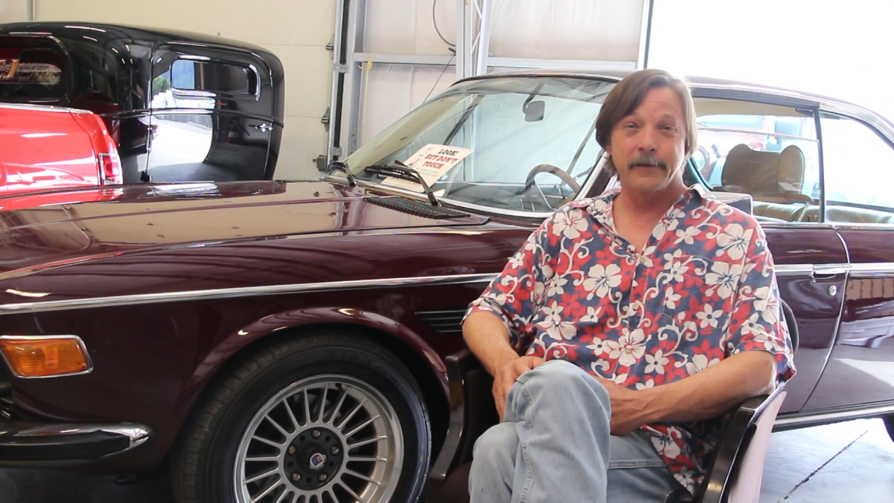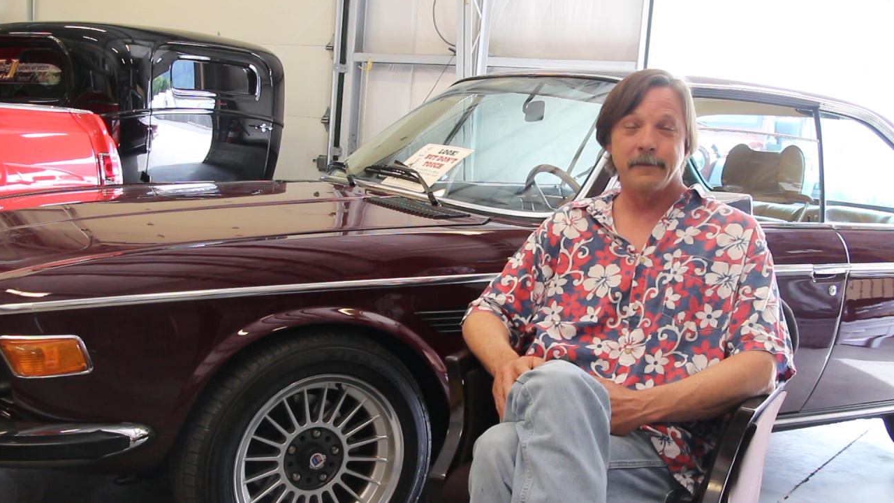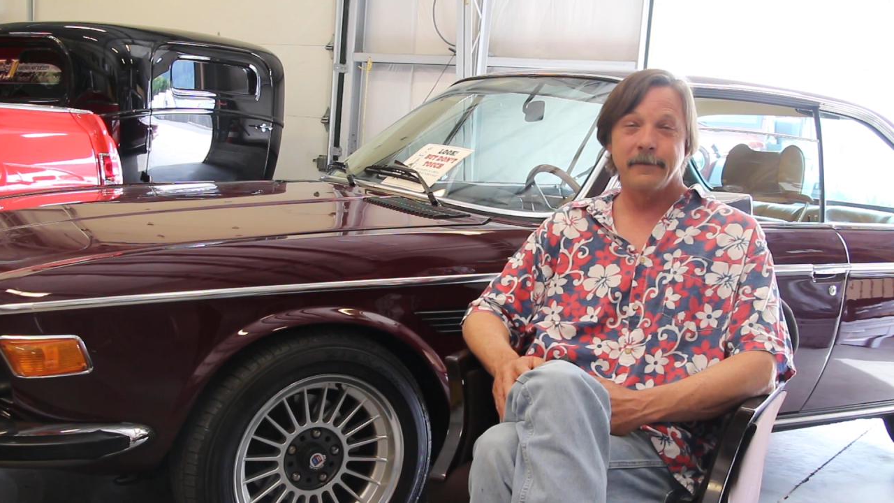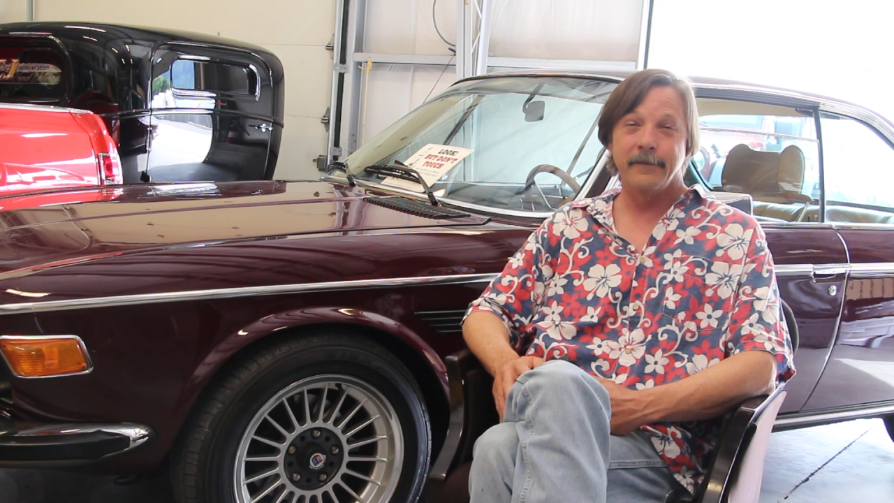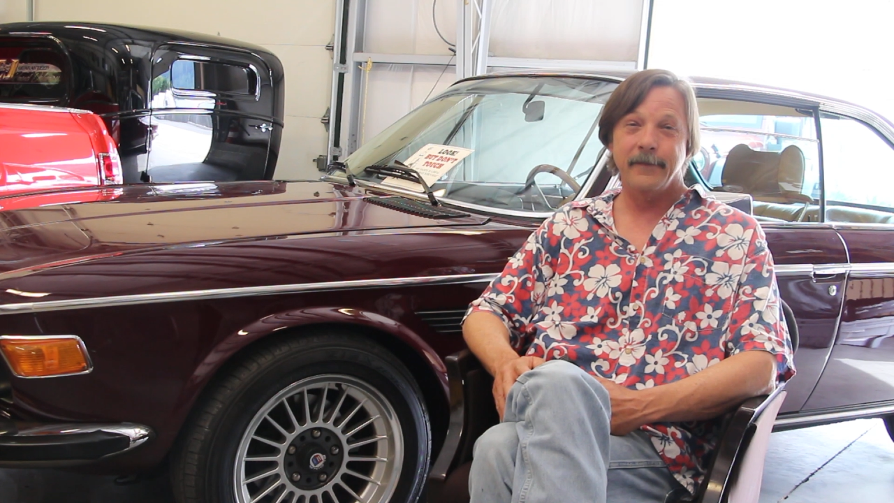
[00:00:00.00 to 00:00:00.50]

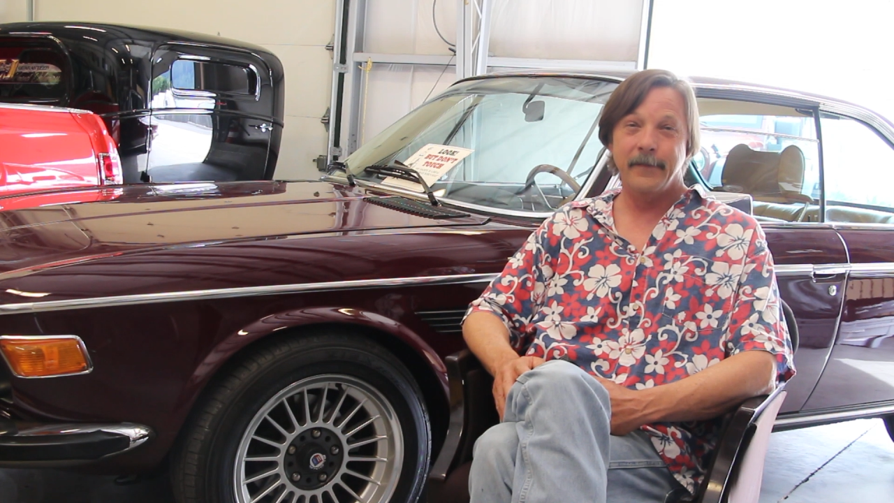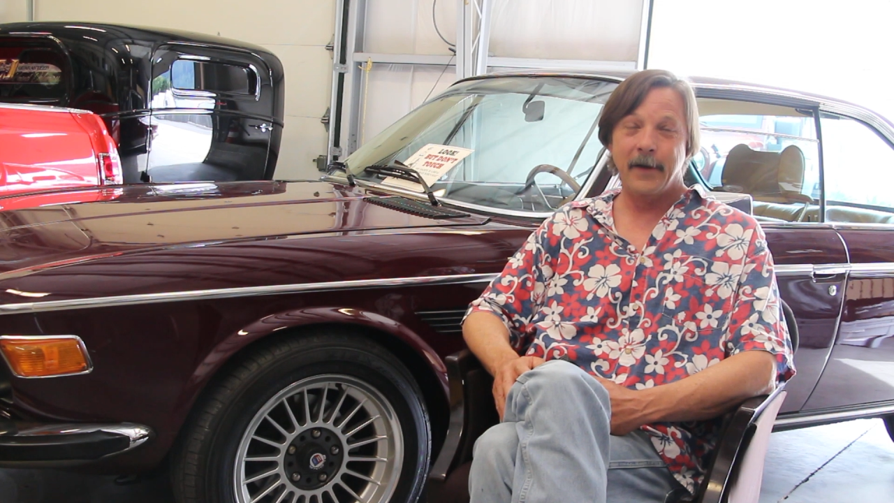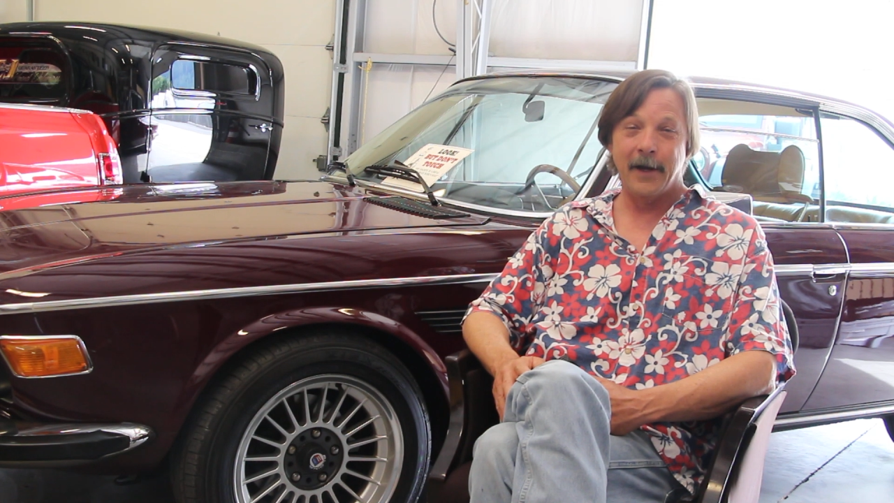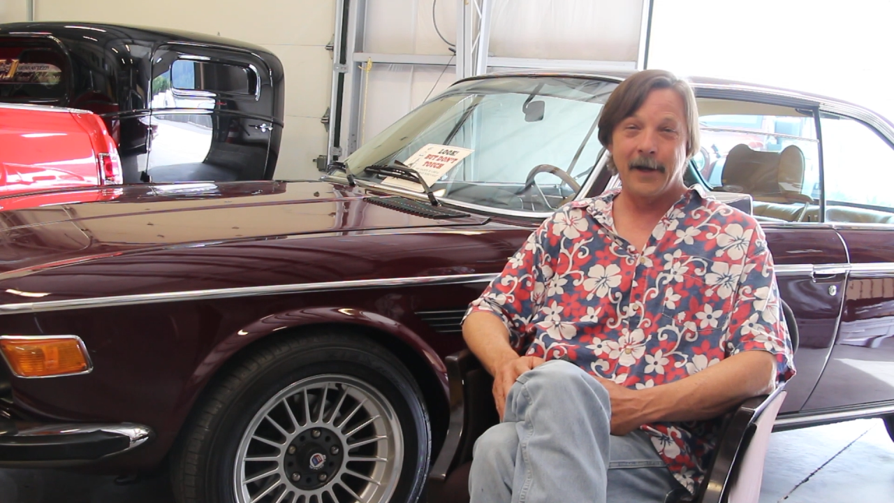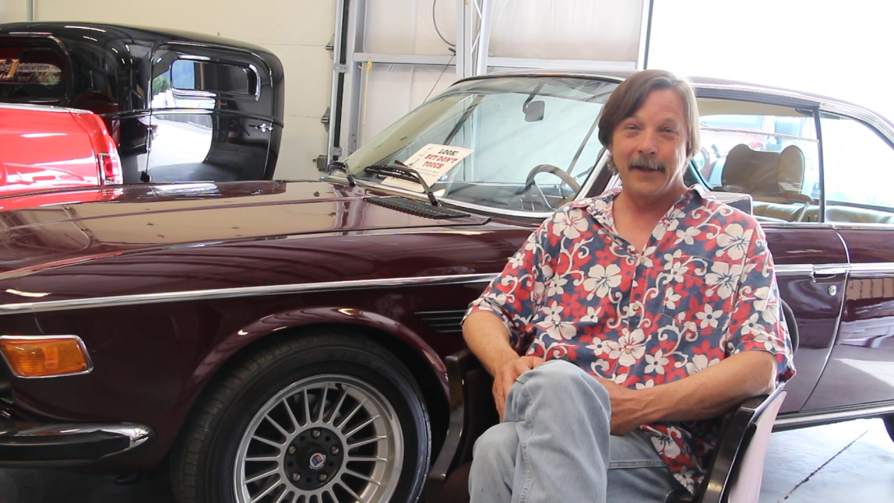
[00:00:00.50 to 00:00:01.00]
from
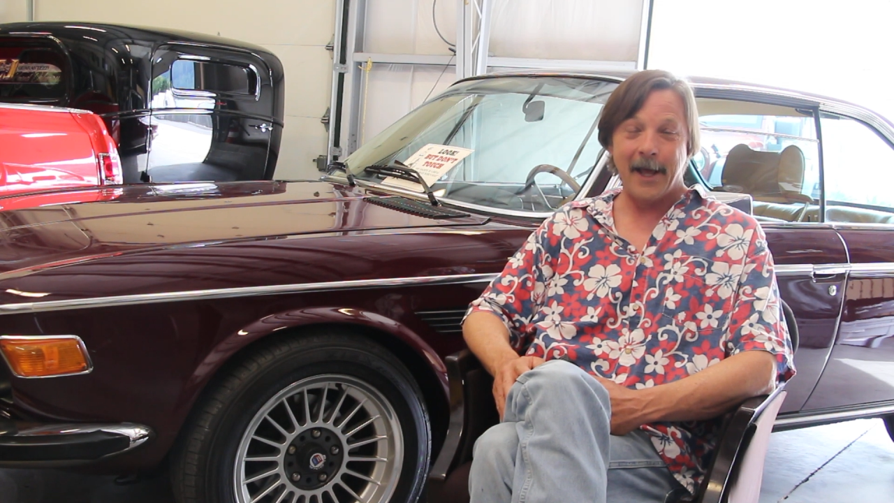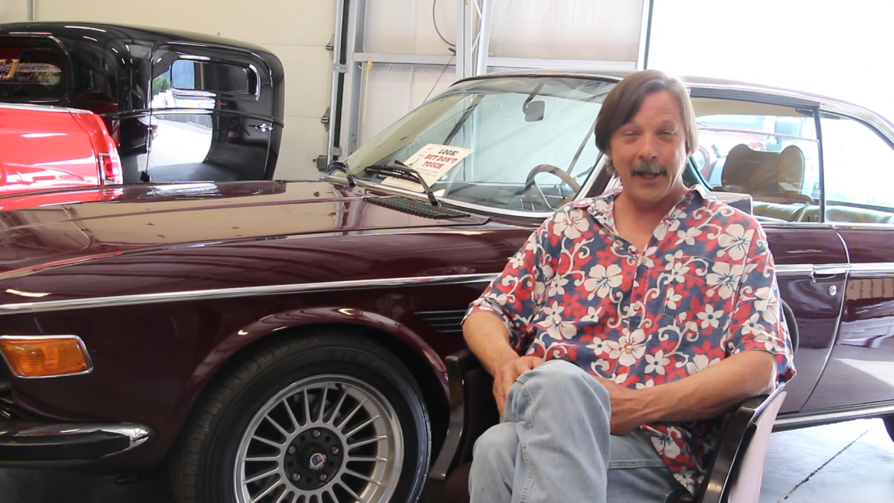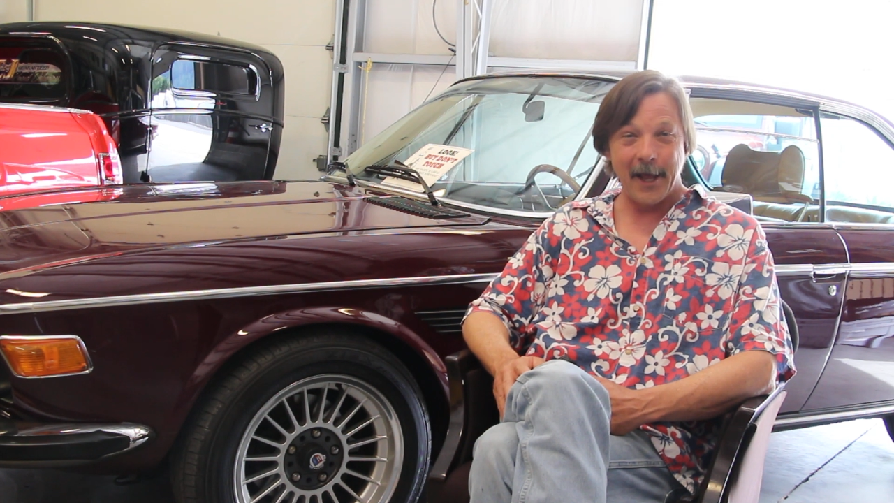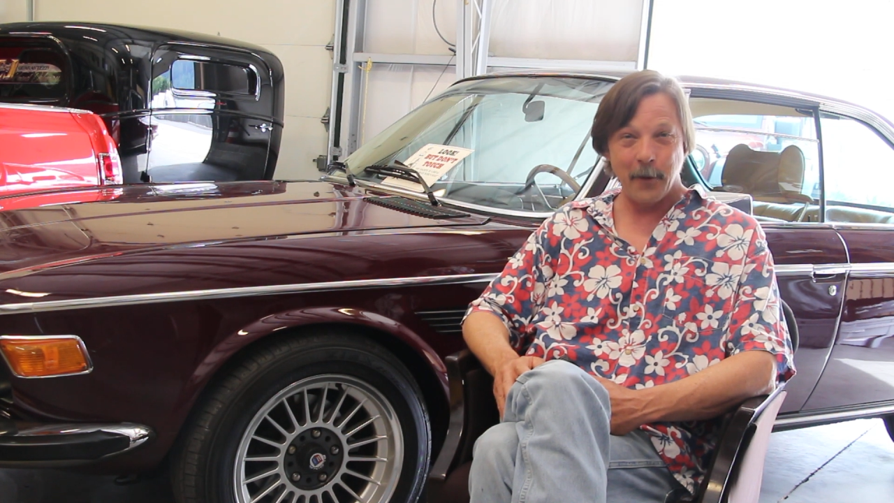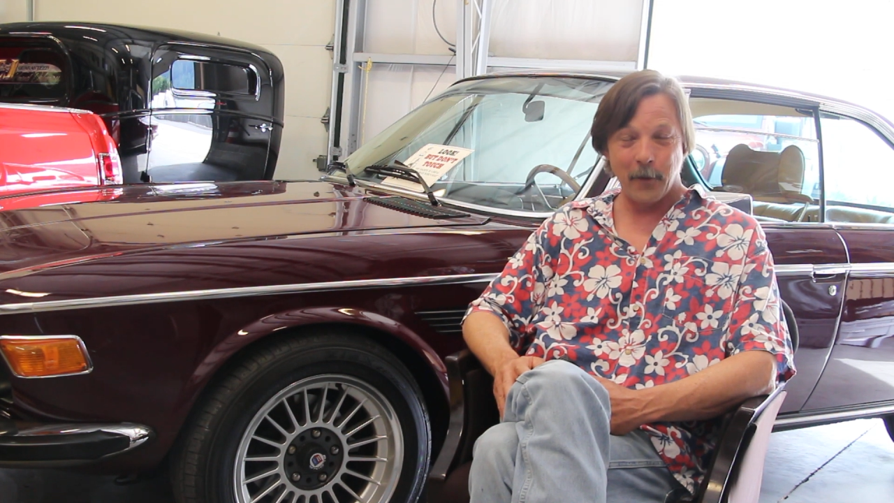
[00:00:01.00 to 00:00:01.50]
LA,